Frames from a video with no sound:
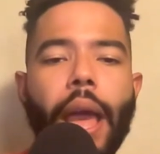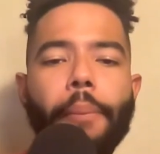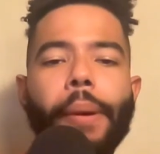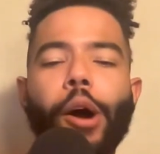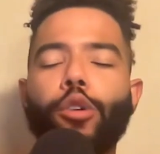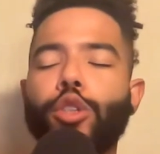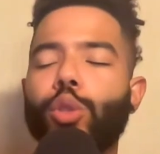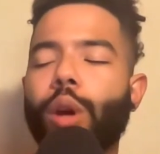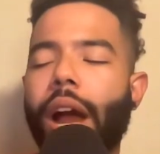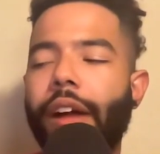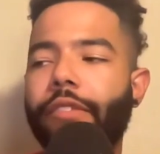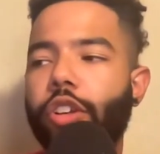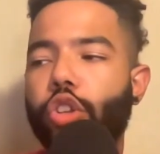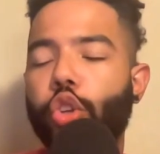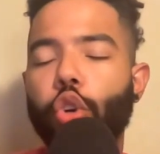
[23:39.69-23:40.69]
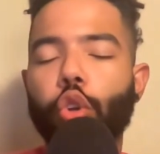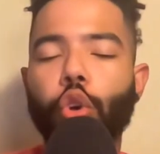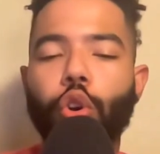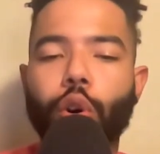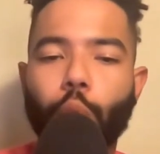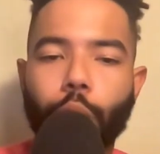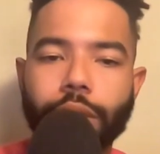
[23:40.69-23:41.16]
about traveling to New
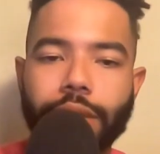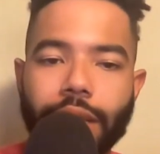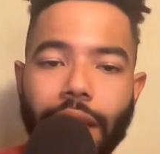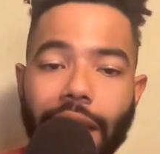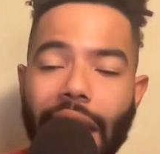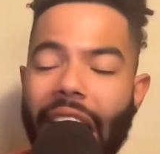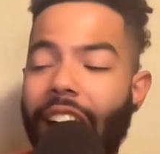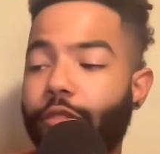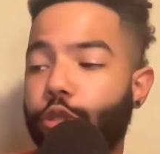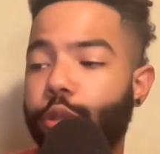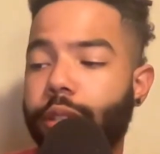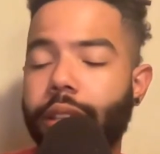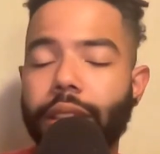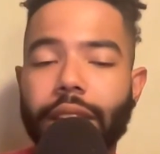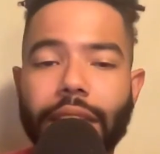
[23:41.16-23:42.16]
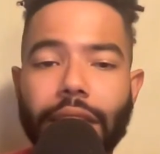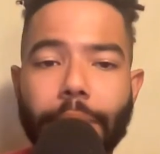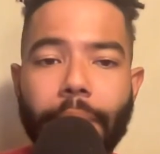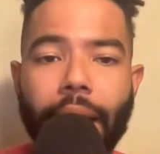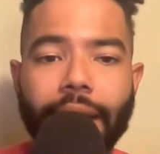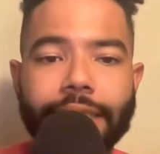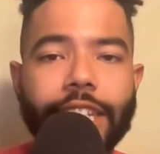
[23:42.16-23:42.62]
York once again after seeing the
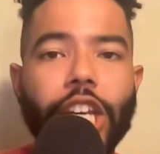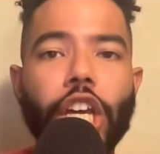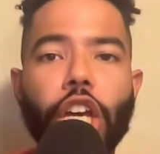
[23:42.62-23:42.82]
D-backs